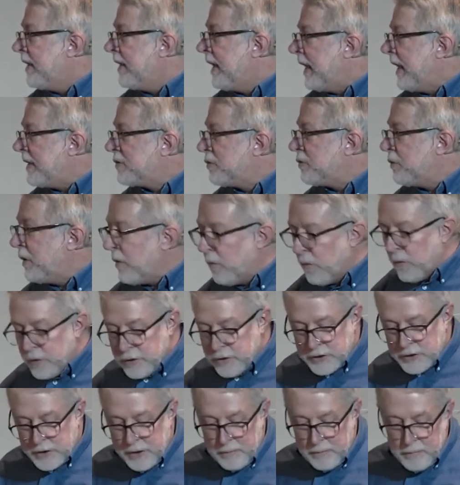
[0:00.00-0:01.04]
as we
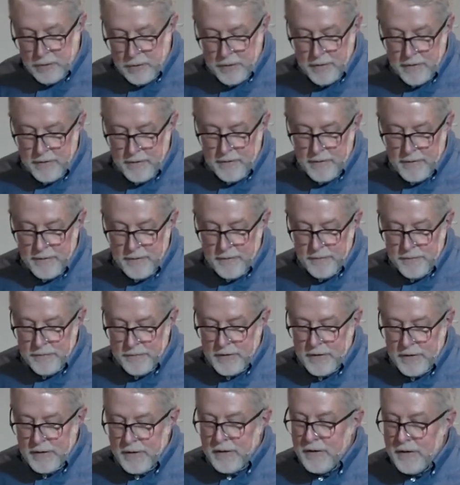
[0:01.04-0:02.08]
worship.
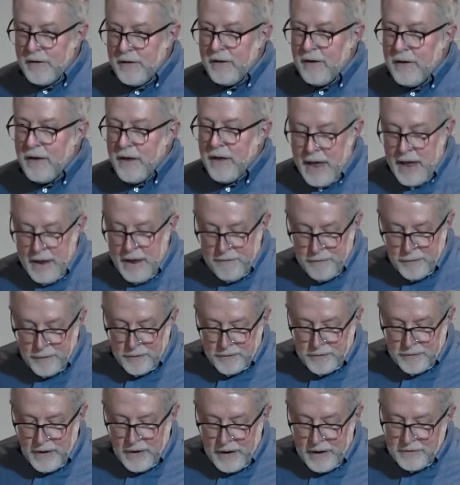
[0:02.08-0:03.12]
Hayford
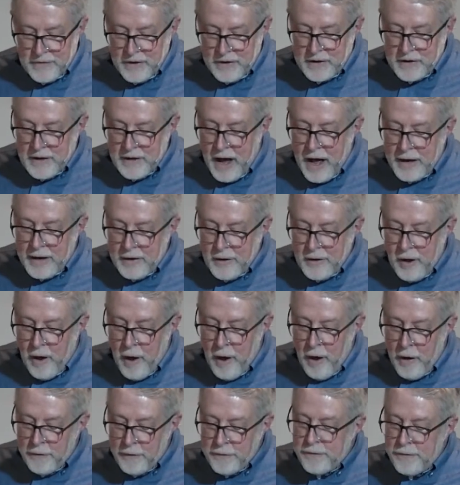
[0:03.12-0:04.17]
says that God
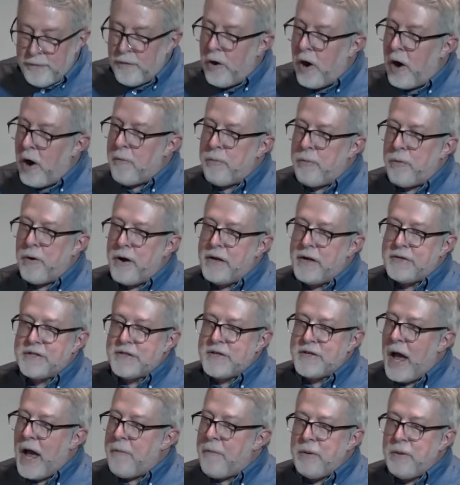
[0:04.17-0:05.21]
calls for our praise
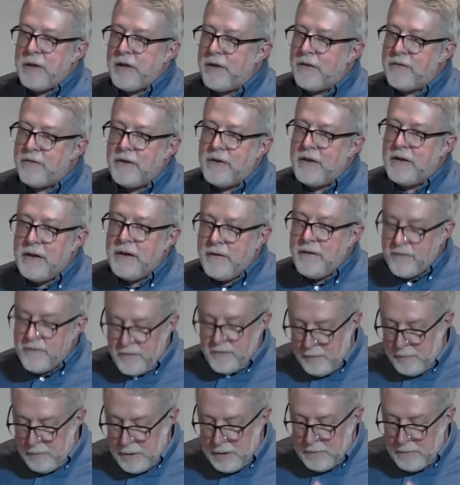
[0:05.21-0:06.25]
not because he needs
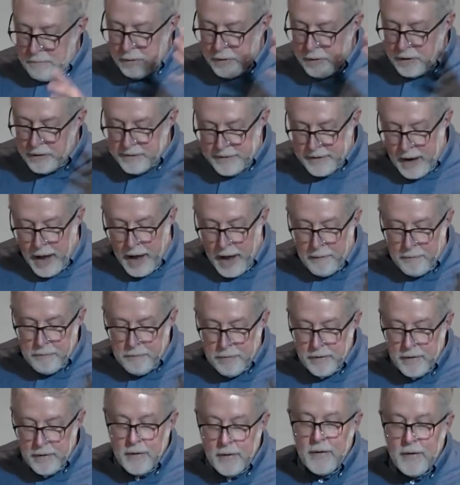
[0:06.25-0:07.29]
to be built up,
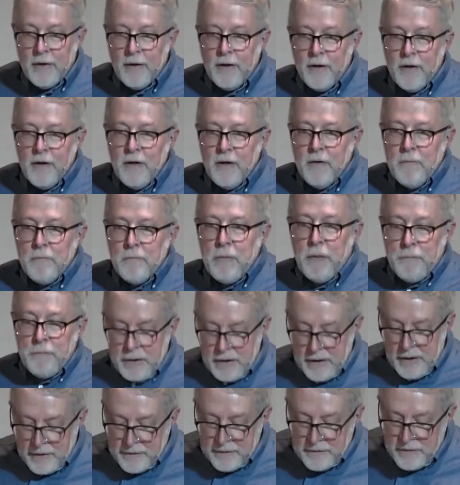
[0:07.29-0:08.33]
but
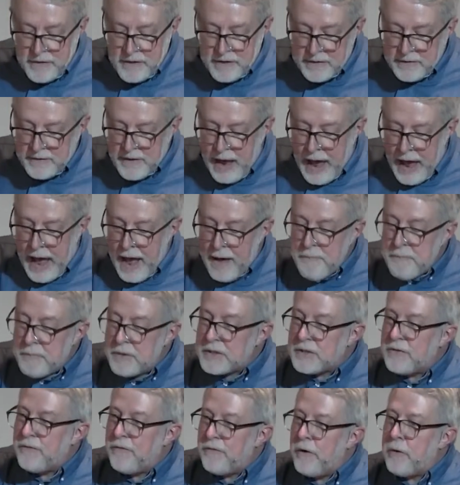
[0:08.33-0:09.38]
because this
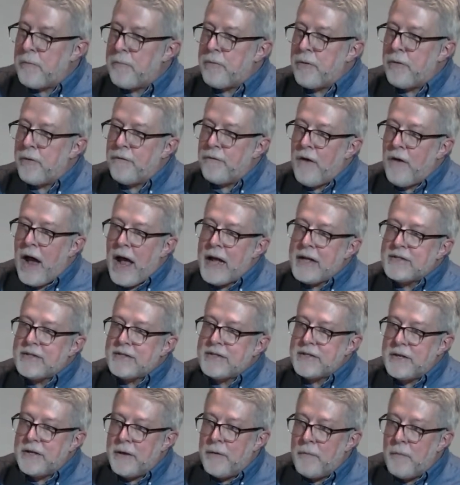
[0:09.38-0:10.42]
atmosphere
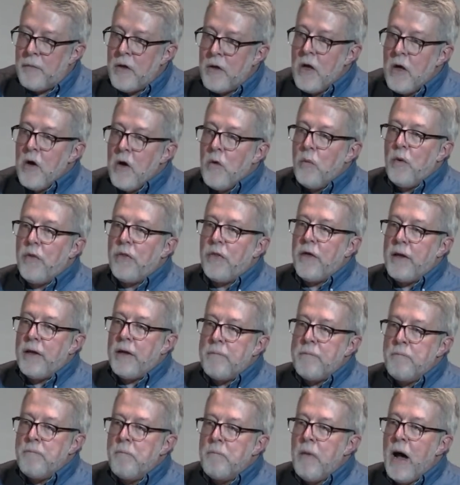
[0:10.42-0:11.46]
provides him with a
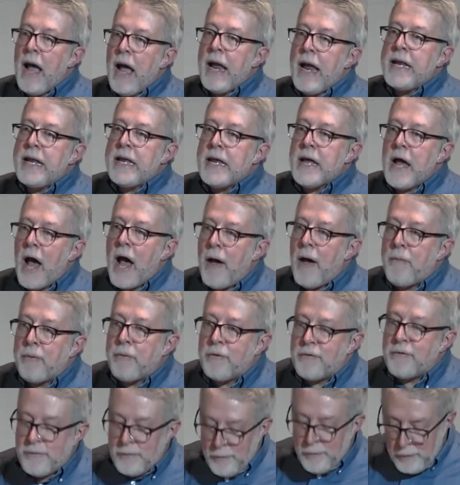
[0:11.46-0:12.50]
mighty
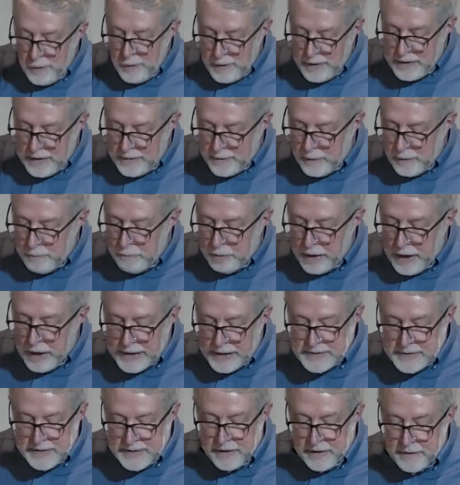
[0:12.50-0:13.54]
opportunity to
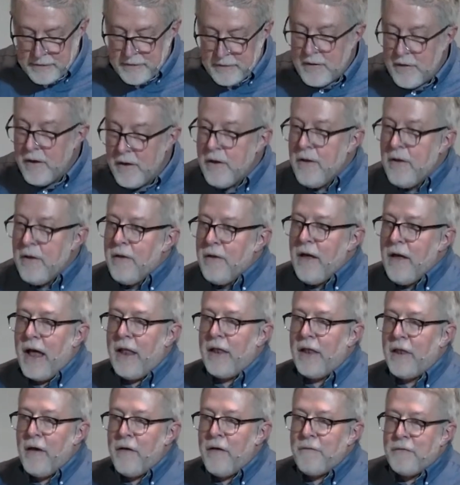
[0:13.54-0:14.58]
bless us. I
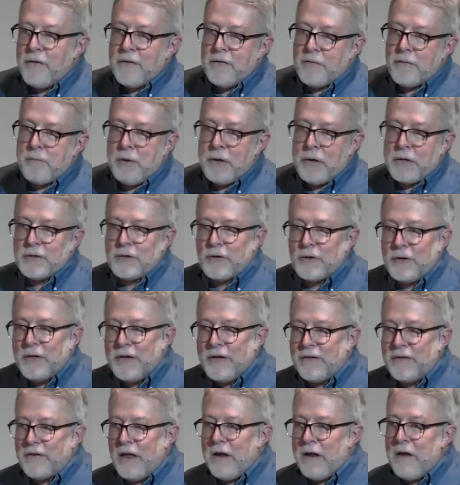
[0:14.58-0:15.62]
love this picture.
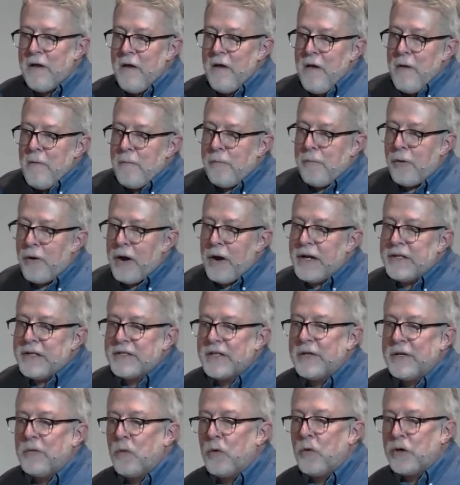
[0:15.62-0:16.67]
He said,
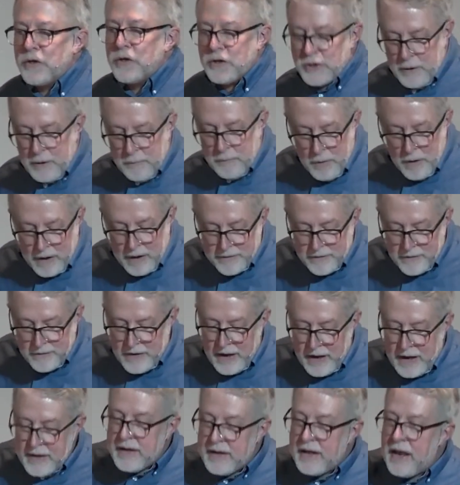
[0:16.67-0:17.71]
praise and worship
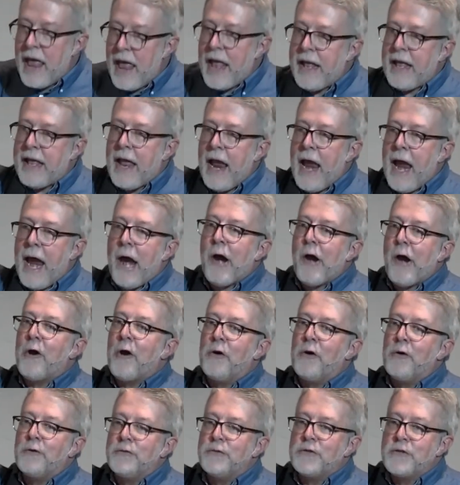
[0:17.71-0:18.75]
ascend like
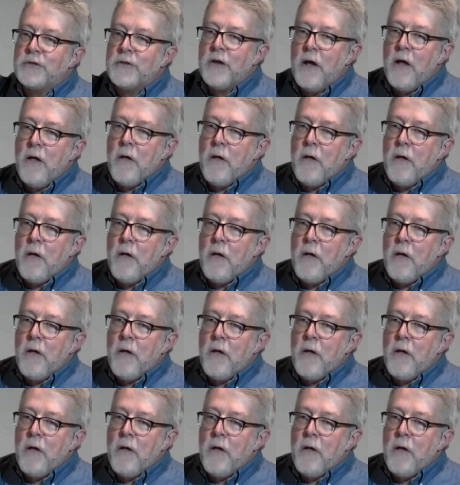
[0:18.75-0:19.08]
arrows,